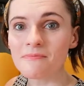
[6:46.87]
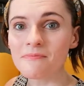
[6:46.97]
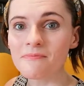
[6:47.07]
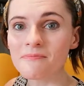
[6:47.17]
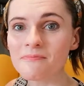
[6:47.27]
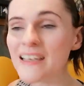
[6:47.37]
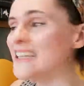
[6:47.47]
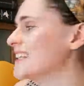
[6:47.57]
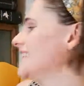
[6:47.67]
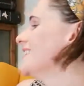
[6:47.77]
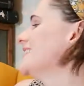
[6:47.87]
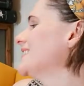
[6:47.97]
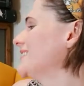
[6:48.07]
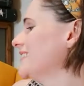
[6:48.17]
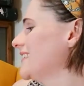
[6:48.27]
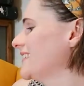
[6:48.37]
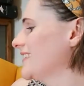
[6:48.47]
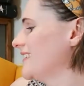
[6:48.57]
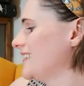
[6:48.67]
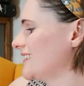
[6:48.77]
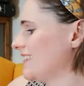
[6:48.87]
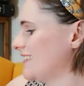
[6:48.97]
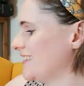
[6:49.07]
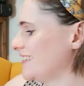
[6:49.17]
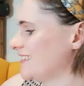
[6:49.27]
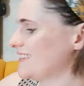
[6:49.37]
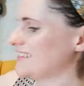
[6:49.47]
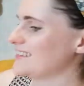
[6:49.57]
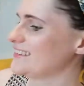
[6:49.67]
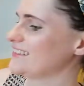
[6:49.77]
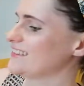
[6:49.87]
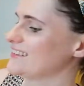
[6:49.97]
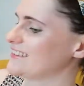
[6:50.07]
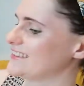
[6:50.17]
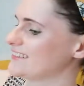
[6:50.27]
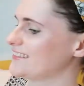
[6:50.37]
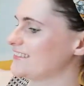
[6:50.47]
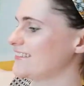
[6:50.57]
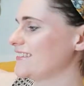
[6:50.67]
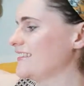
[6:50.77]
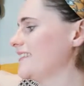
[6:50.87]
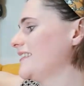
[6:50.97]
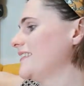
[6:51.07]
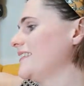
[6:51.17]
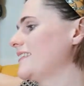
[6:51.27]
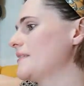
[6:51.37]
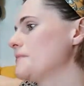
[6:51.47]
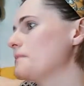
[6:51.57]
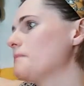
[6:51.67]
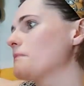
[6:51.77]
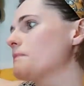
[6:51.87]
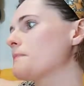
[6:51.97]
Nobody speaks.